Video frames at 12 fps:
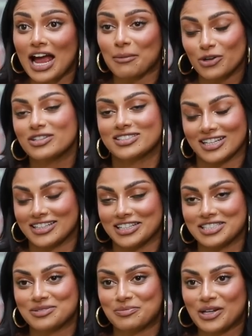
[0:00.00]
I'm going to say
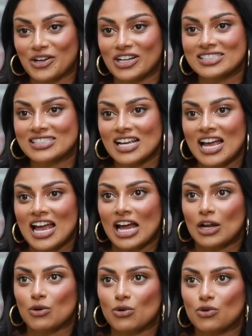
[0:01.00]
this because
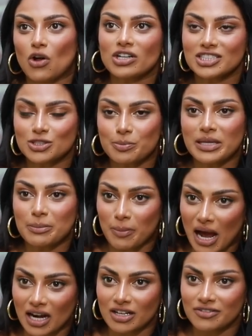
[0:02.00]
not just to be
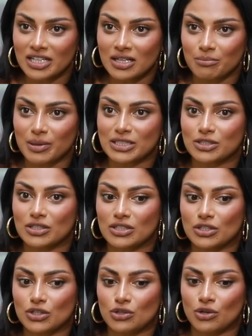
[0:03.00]
part of it, but
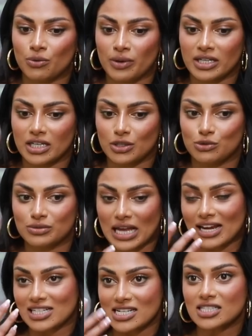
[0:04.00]
you know, when you
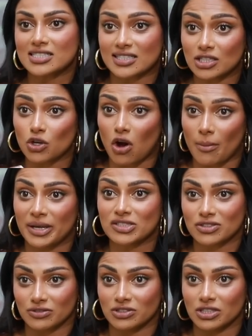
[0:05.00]
actually see the
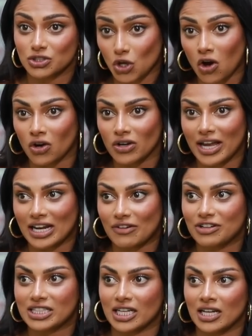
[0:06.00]
comments on the song and
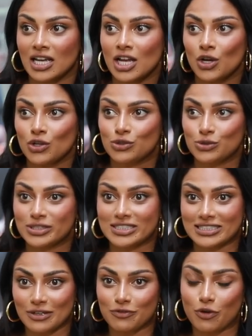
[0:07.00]
everything,
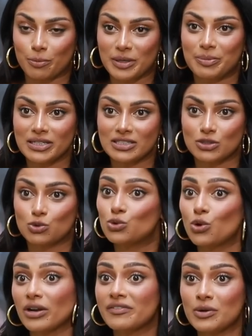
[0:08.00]
for people who
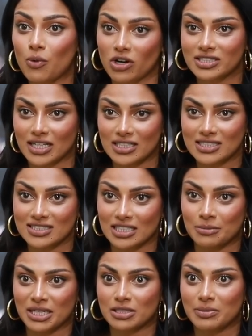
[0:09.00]
don't even watch Telugu
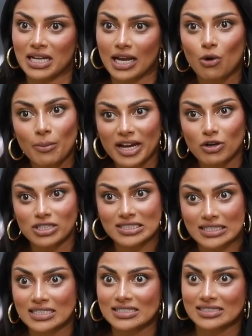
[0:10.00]
cinema to be like, oh my God,
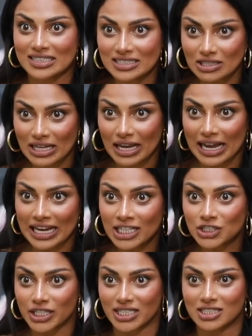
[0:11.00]
sir is this
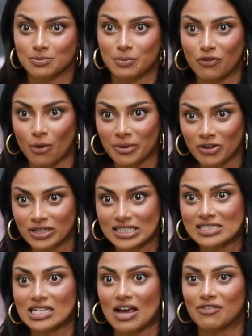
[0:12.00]
age and he's performing on
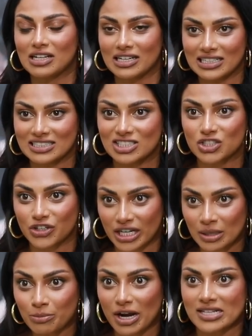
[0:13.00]
this level and wow. His
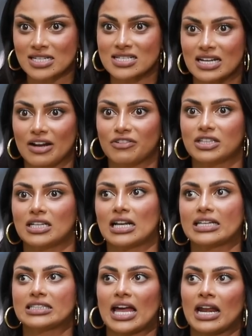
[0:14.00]
screen presence, yeah. And everything
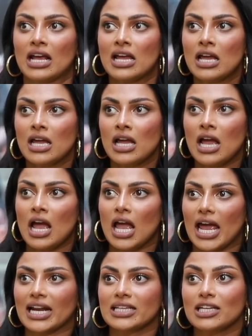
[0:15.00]
like that.
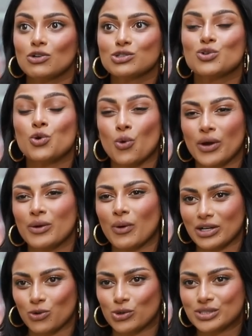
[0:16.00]
And I think also knowing
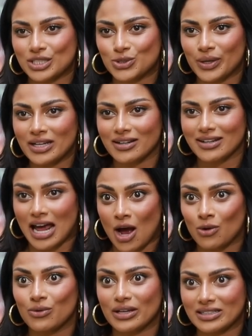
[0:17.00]
what goes into it
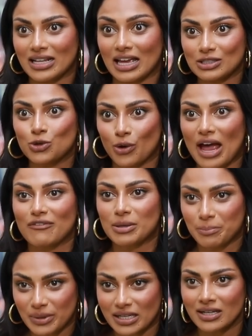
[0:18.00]
now and, you know,
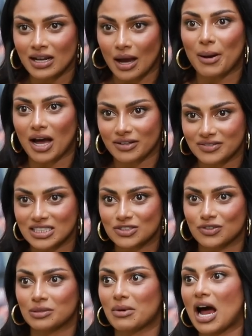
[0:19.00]
having been a part of this
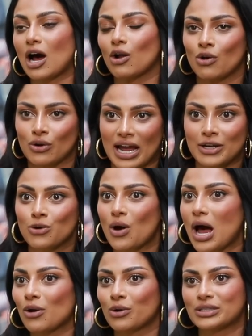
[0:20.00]
film, how long, I know
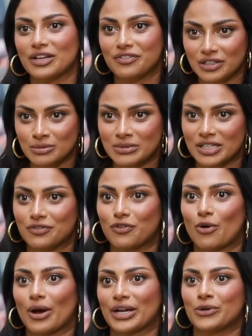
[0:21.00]
how long they filmed it
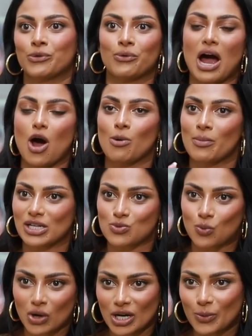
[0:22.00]
for. I know how
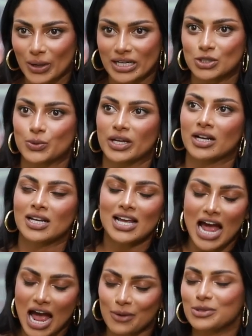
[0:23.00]
much work went into it.
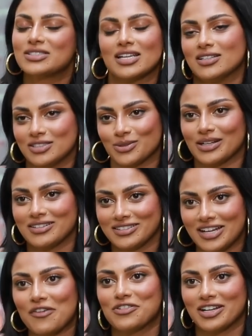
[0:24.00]
I would say this one,
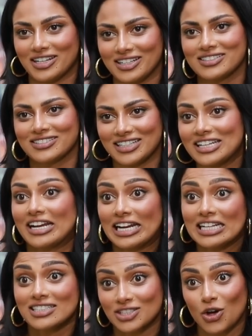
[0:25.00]
definitely. He
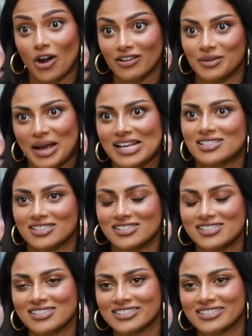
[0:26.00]
really is the god of the masses.